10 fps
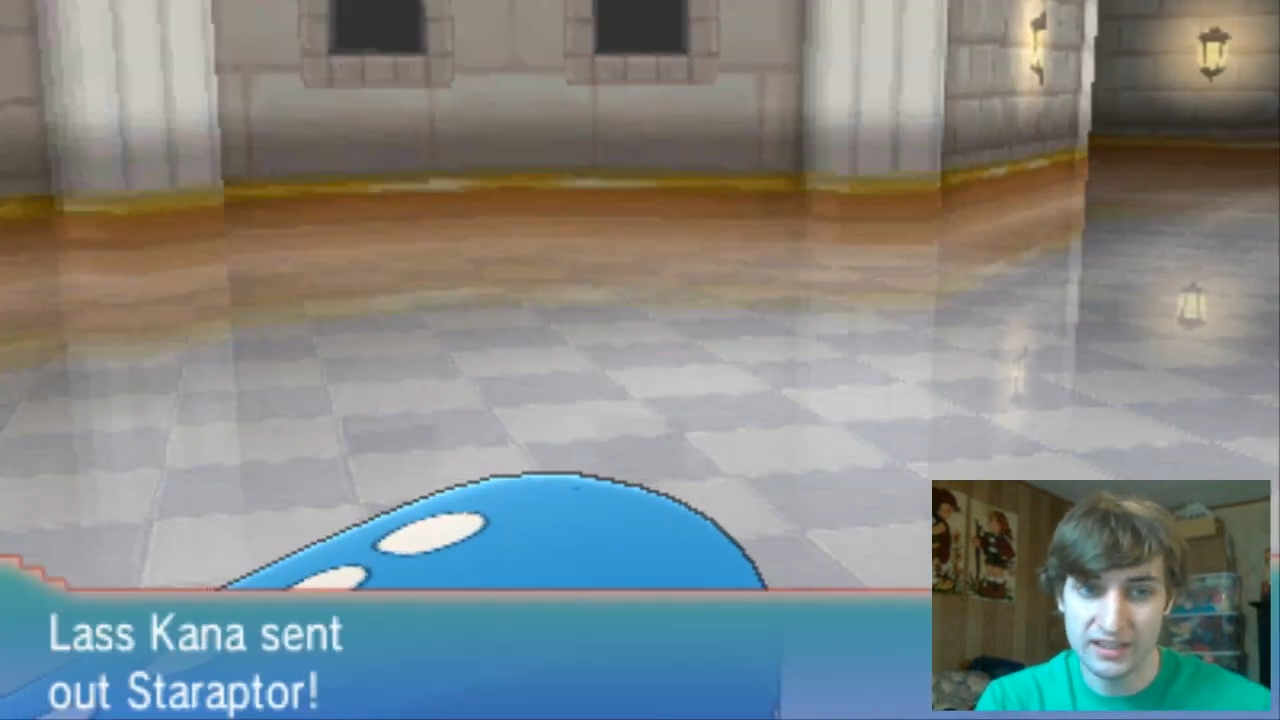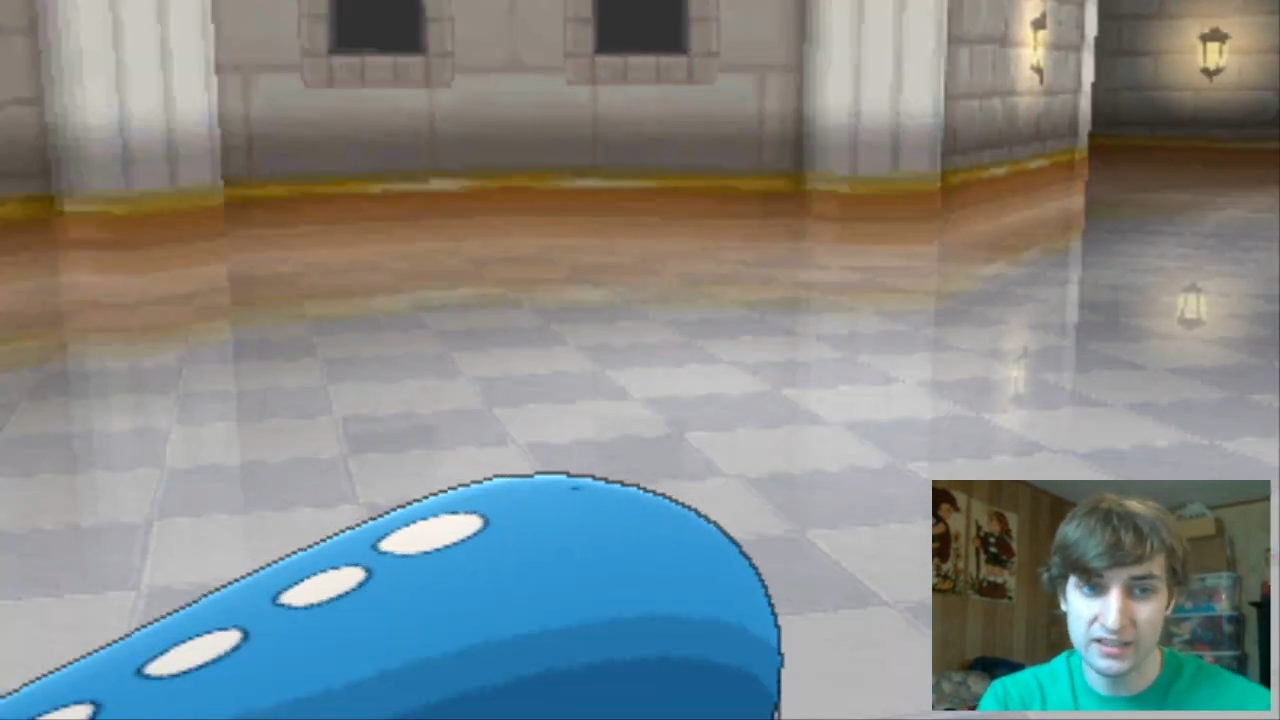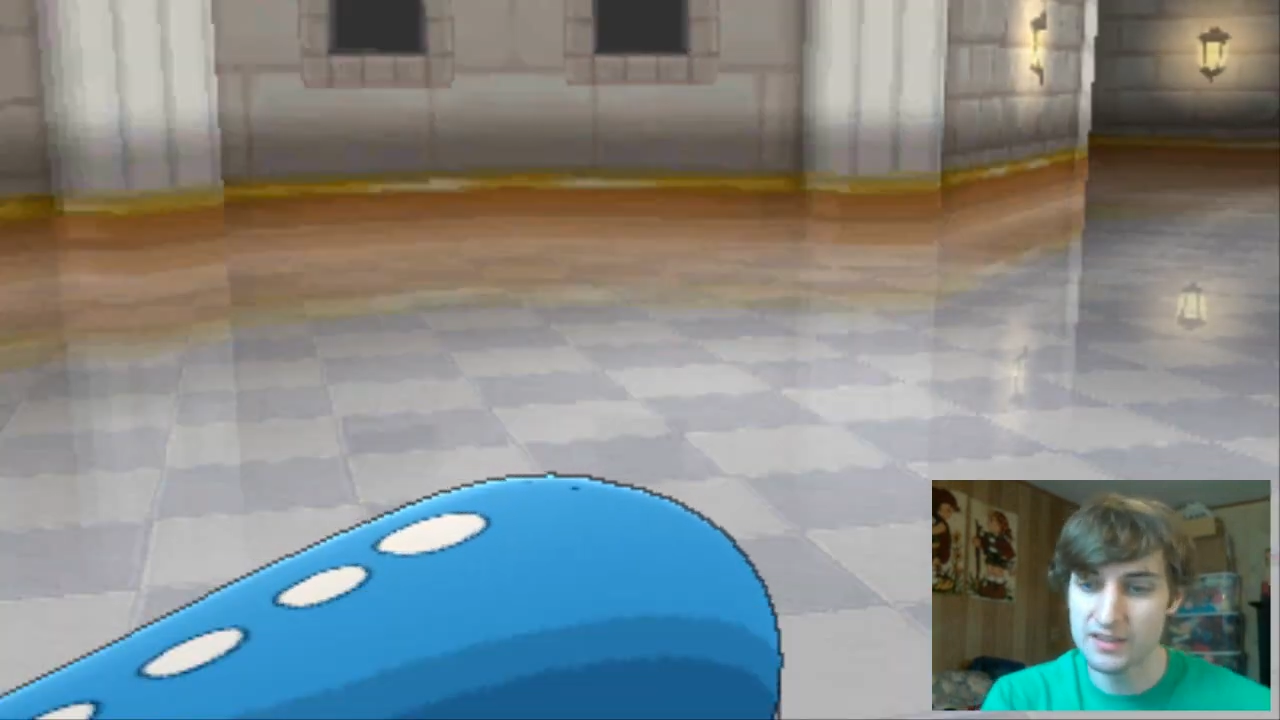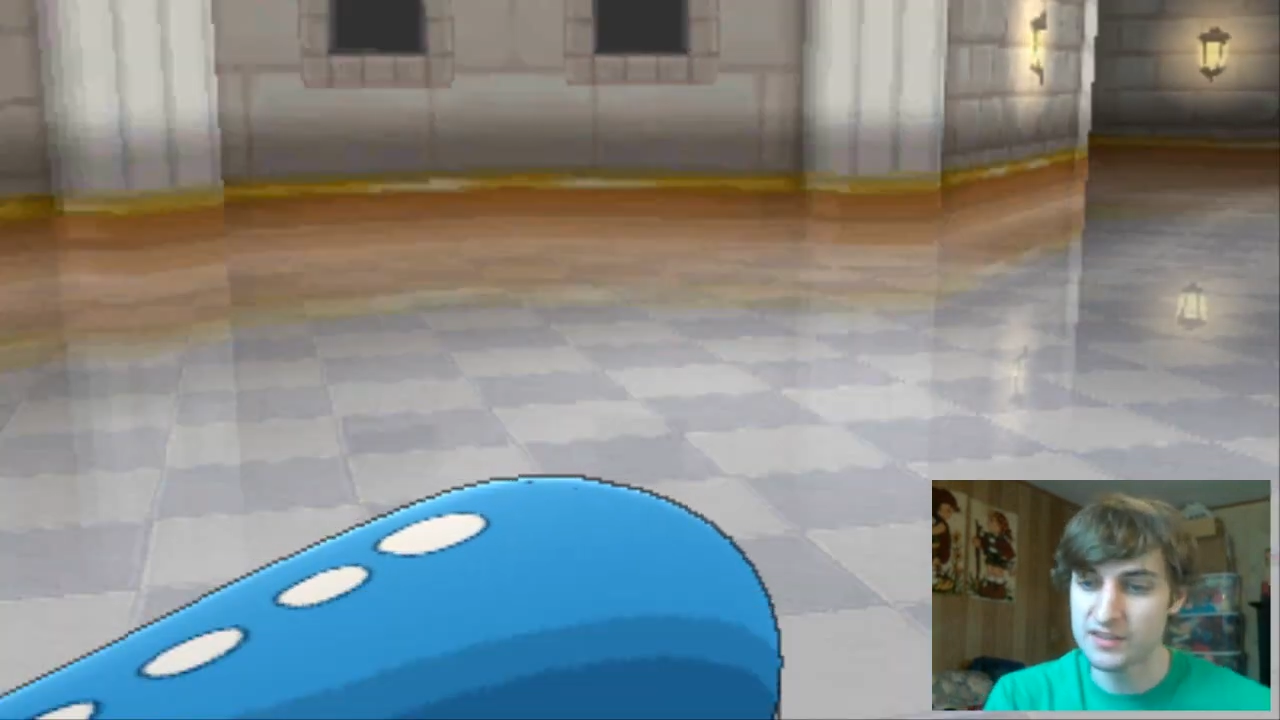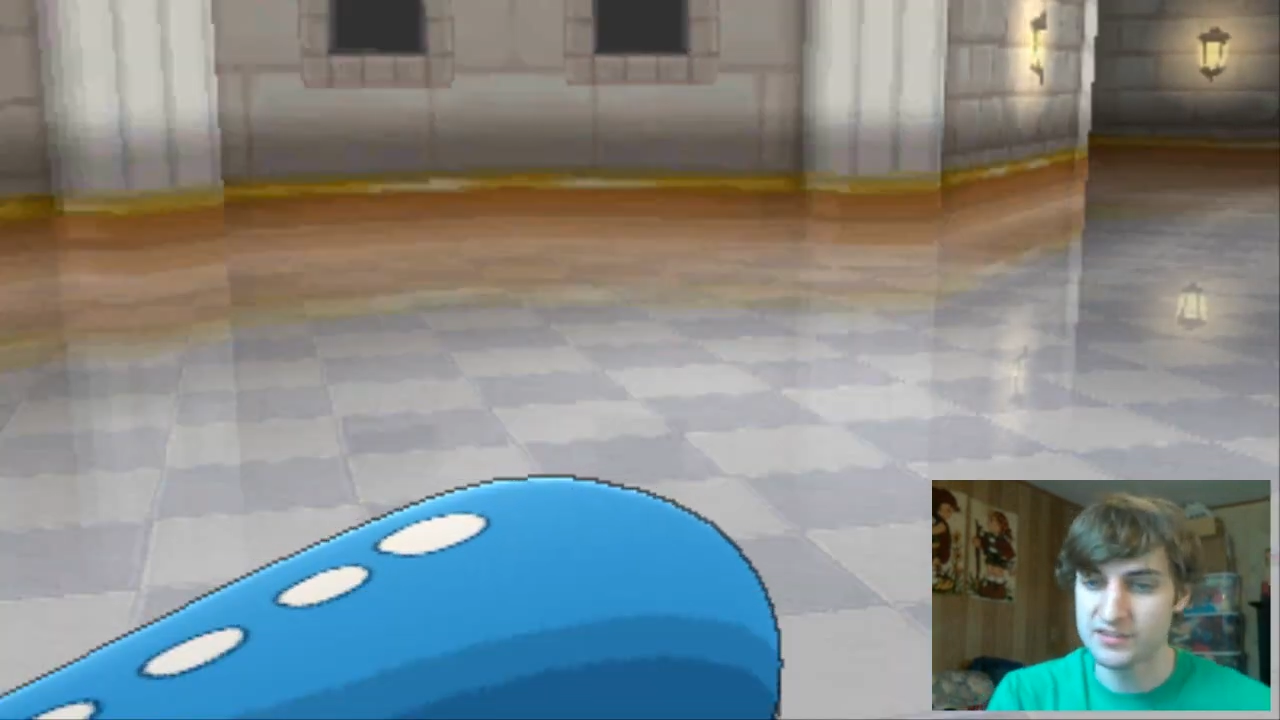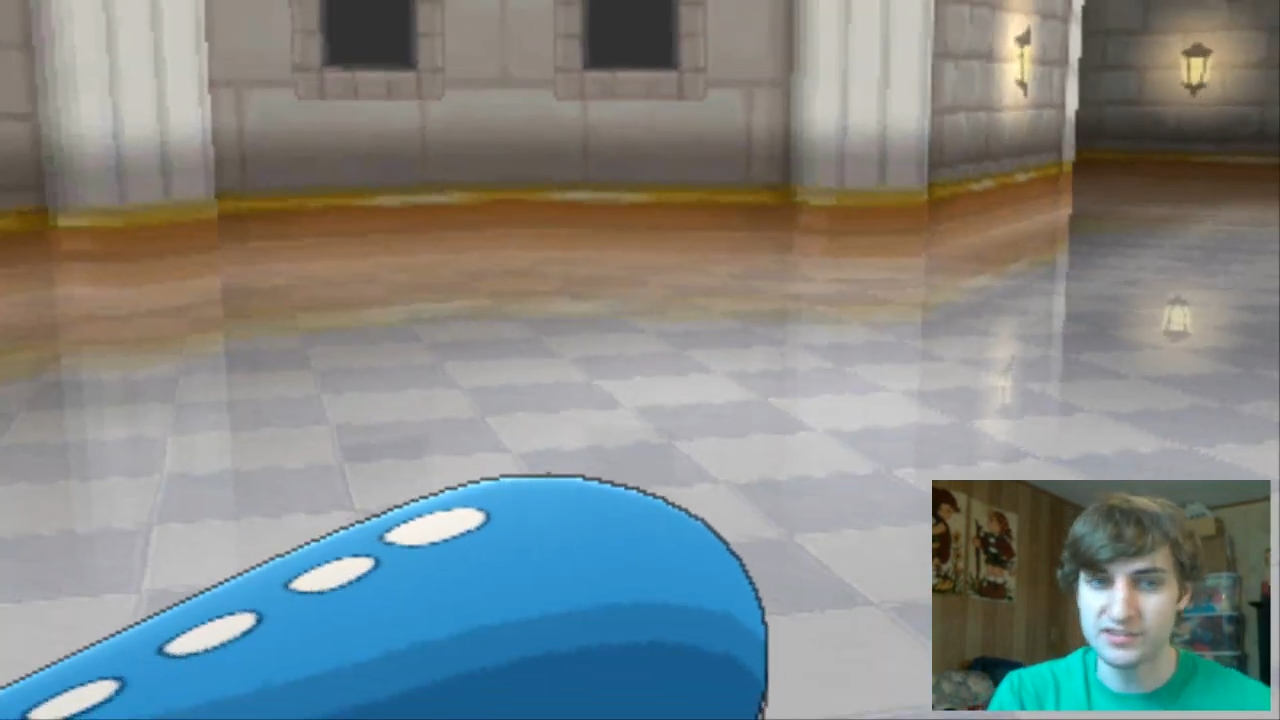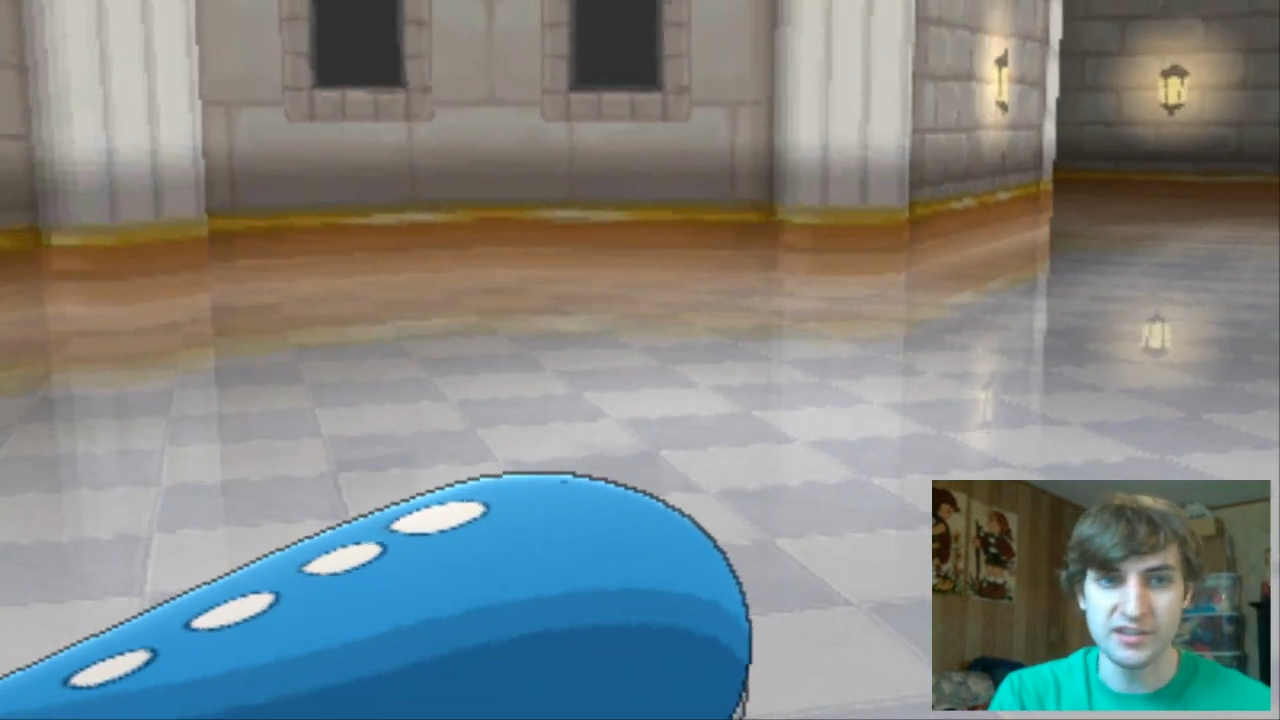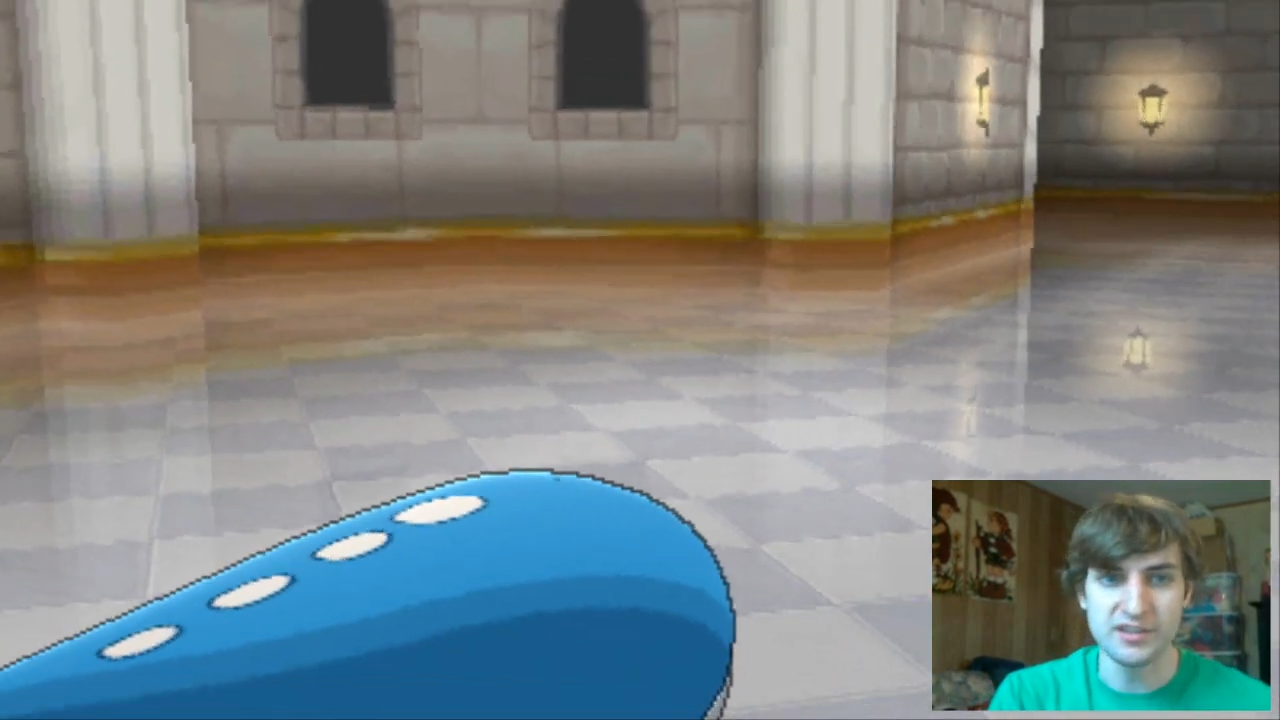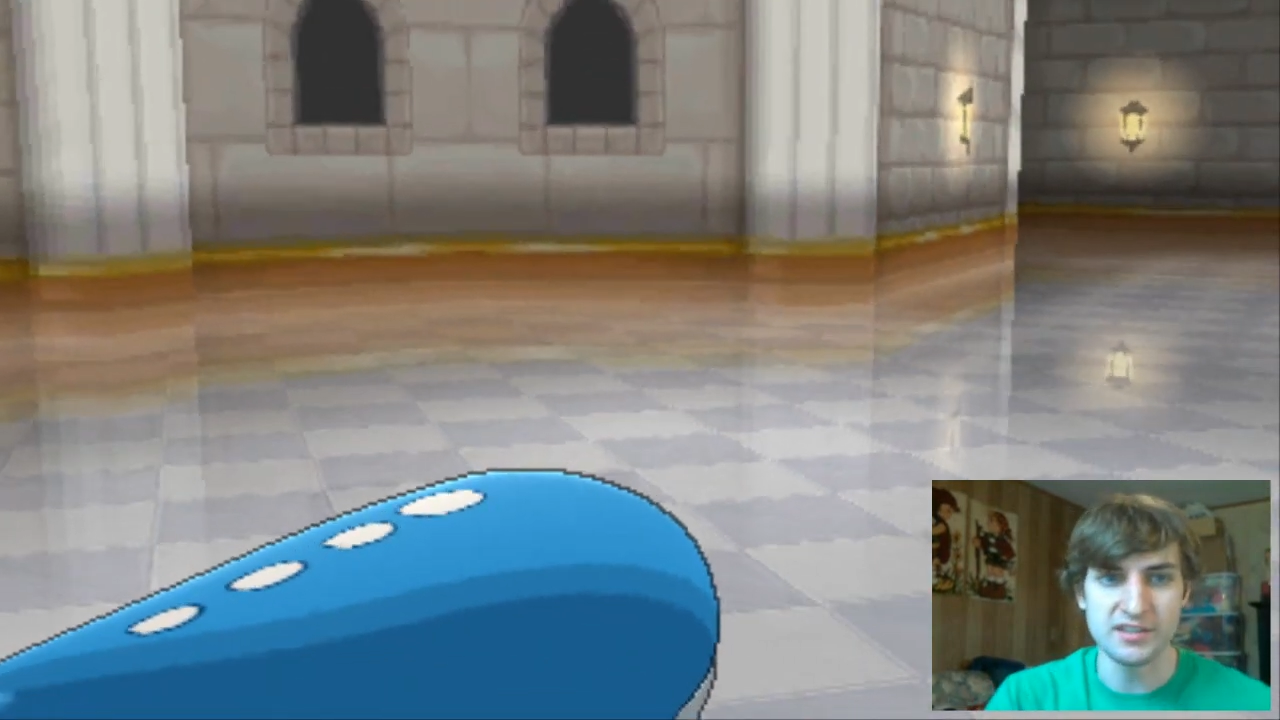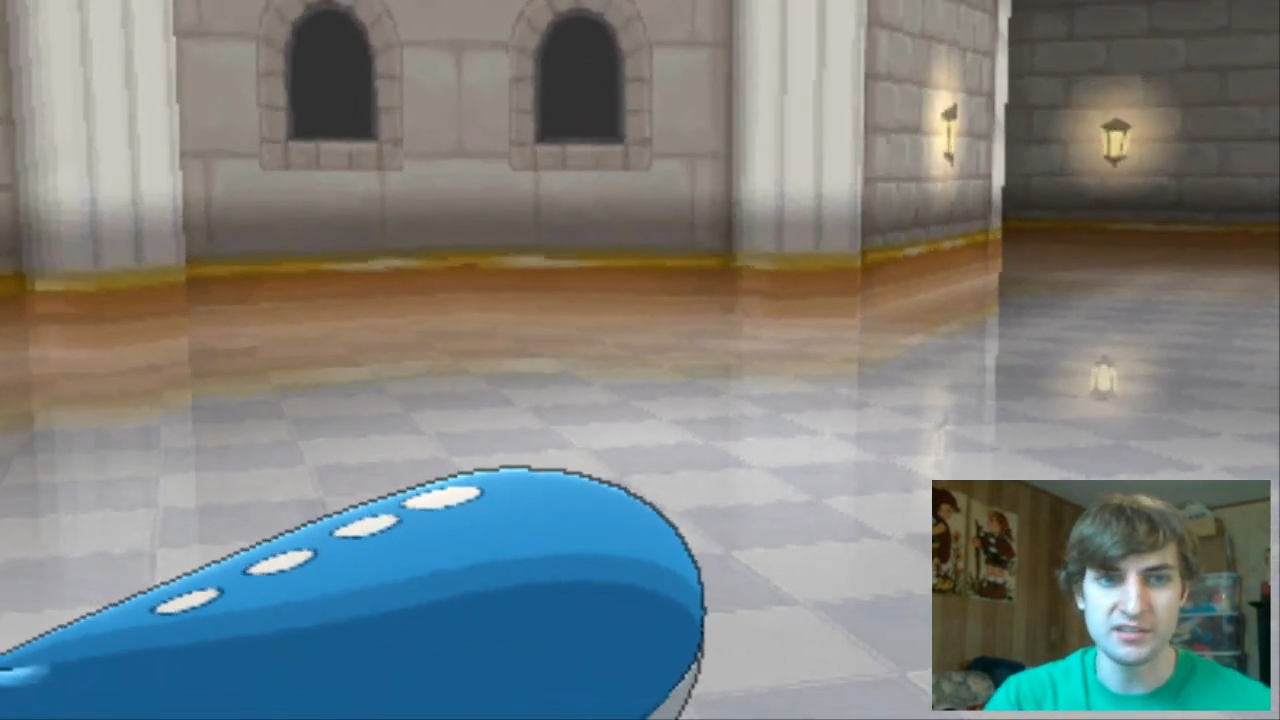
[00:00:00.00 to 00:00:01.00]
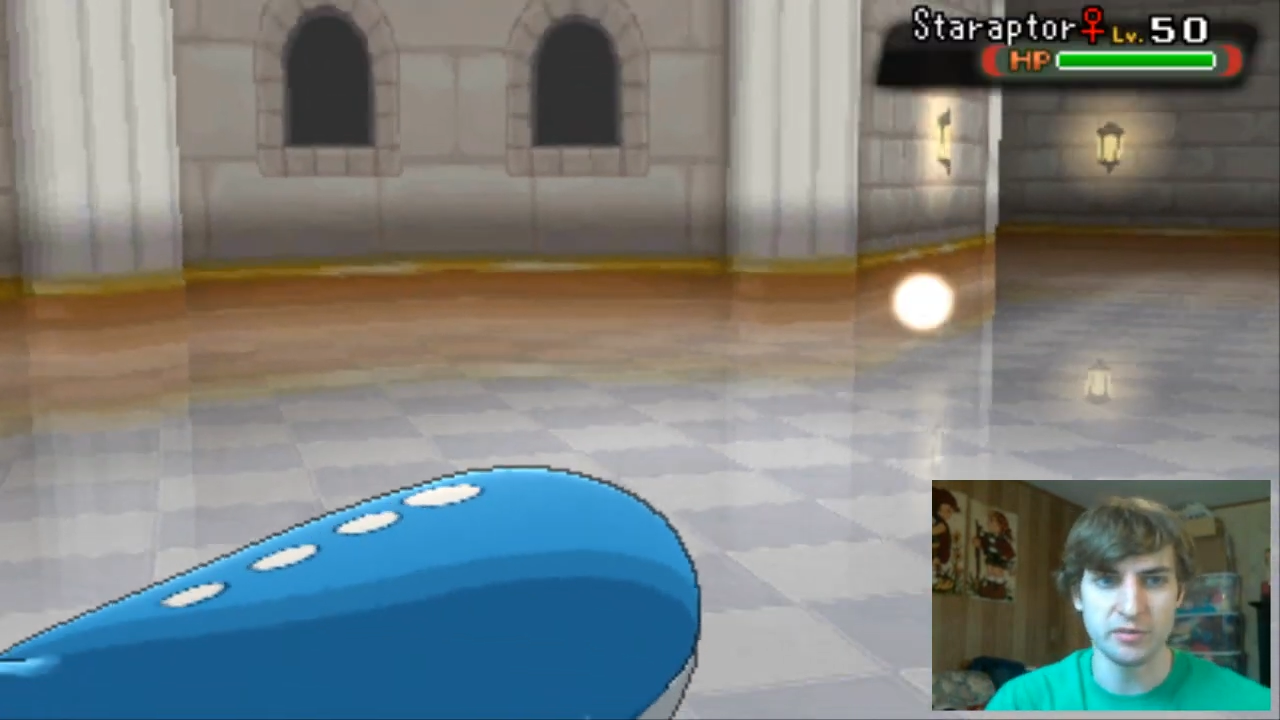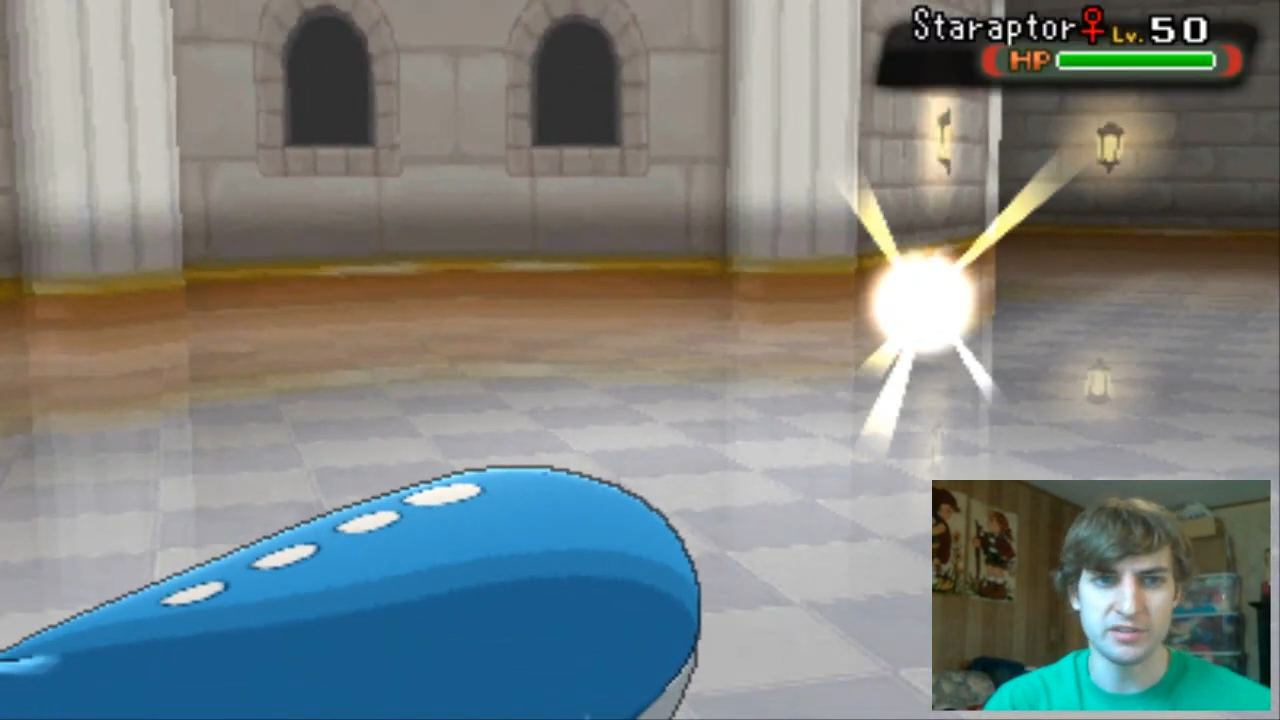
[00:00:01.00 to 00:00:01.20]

kill of the series,